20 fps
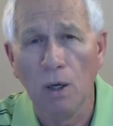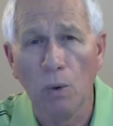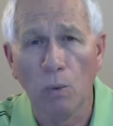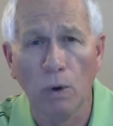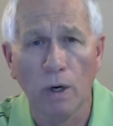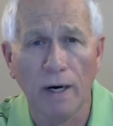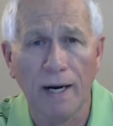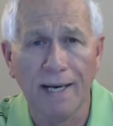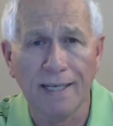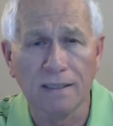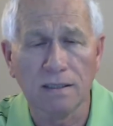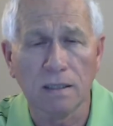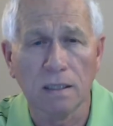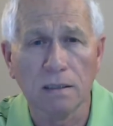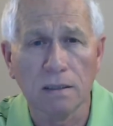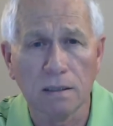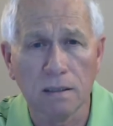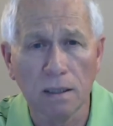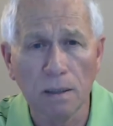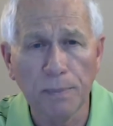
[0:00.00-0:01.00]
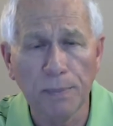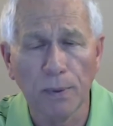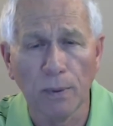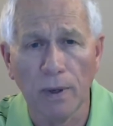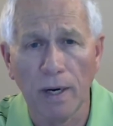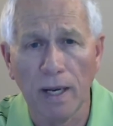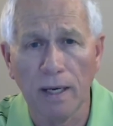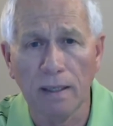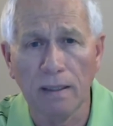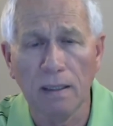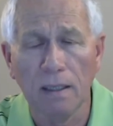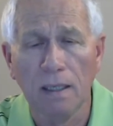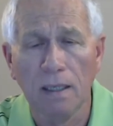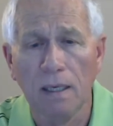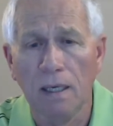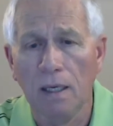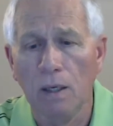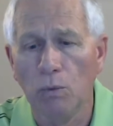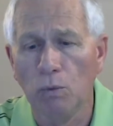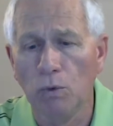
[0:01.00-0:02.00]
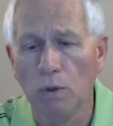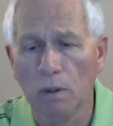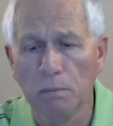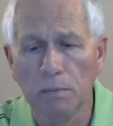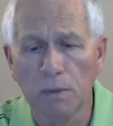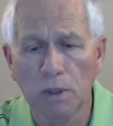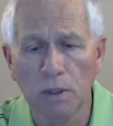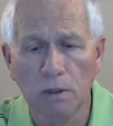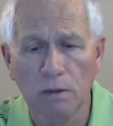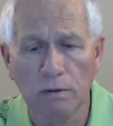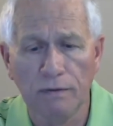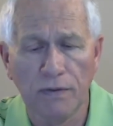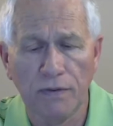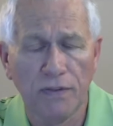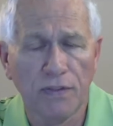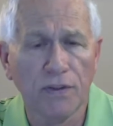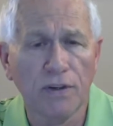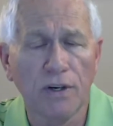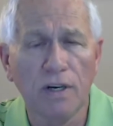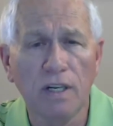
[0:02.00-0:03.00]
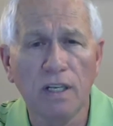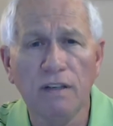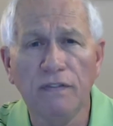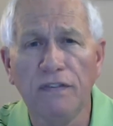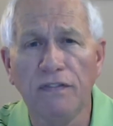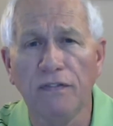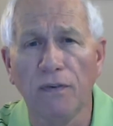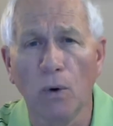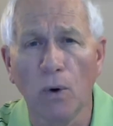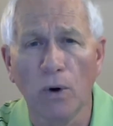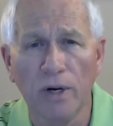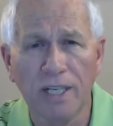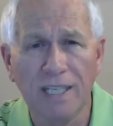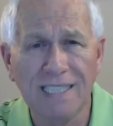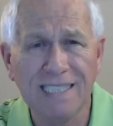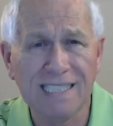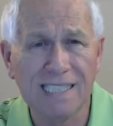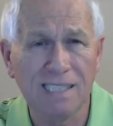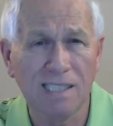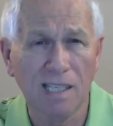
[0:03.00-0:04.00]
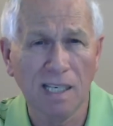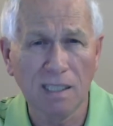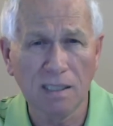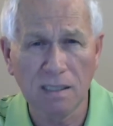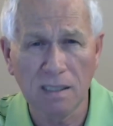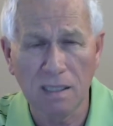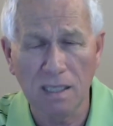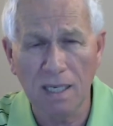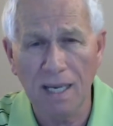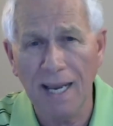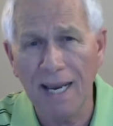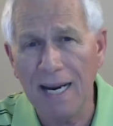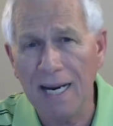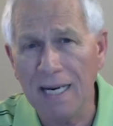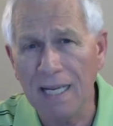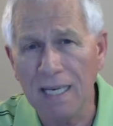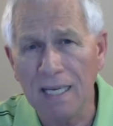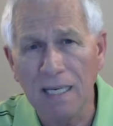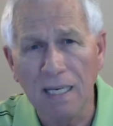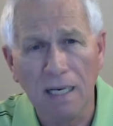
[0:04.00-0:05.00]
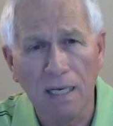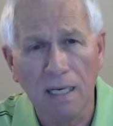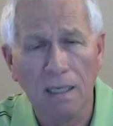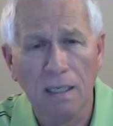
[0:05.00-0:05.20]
Whereas zip red will move 30, 40, 60, 80.